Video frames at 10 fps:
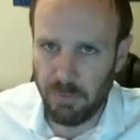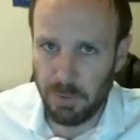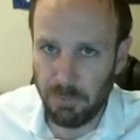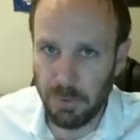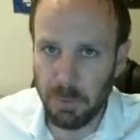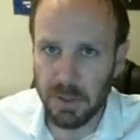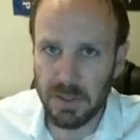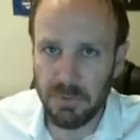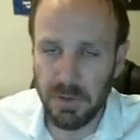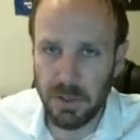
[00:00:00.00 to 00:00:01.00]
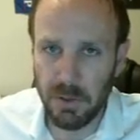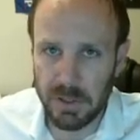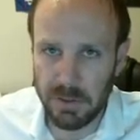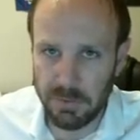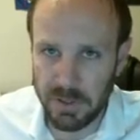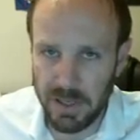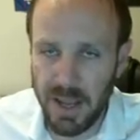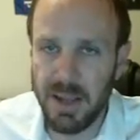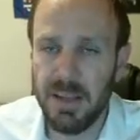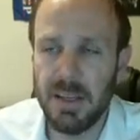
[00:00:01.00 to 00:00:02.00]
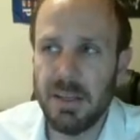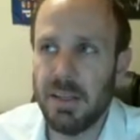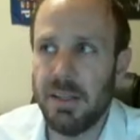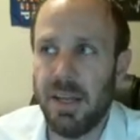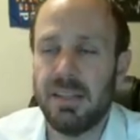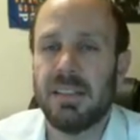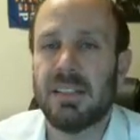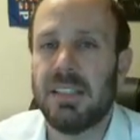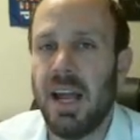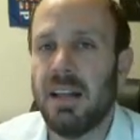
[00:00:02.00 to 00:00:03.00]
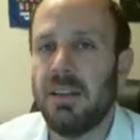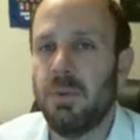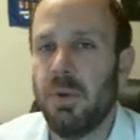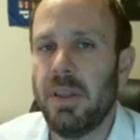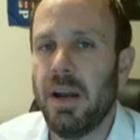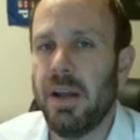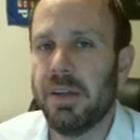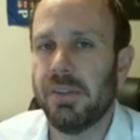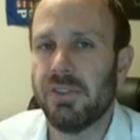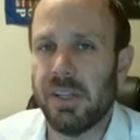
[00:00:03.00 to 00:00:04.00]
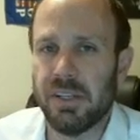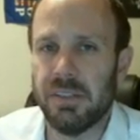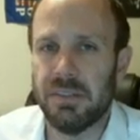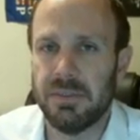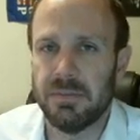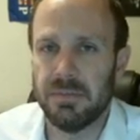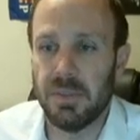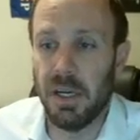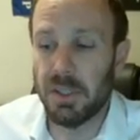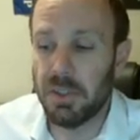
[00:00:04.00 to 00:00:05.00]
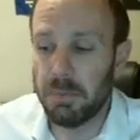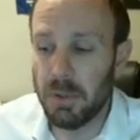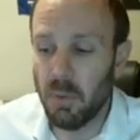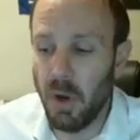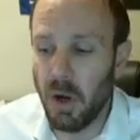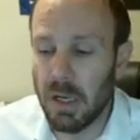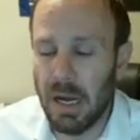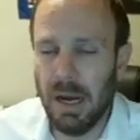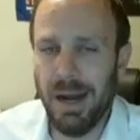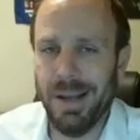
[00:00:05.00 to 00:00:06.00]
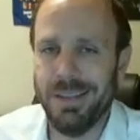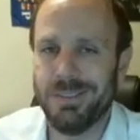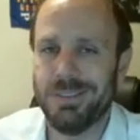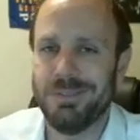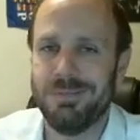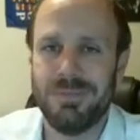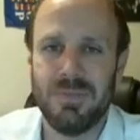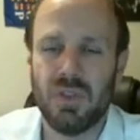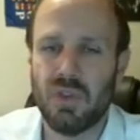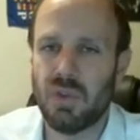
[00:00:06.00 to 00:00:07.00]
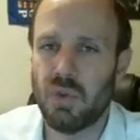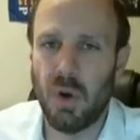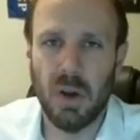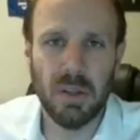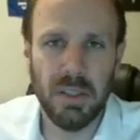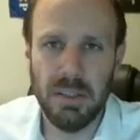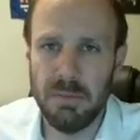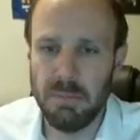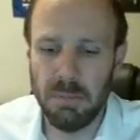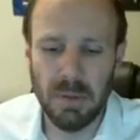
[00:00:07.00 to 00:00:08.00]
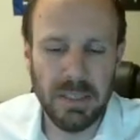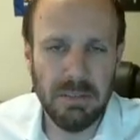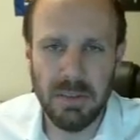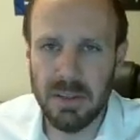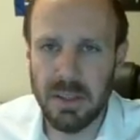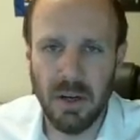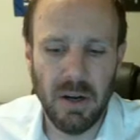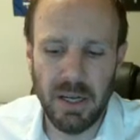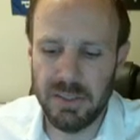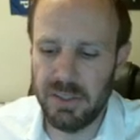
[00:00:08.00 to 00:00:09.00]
filming this video as of today, that is exactly the way that I understand it. I could be wrong. I strongly believe in it, though. I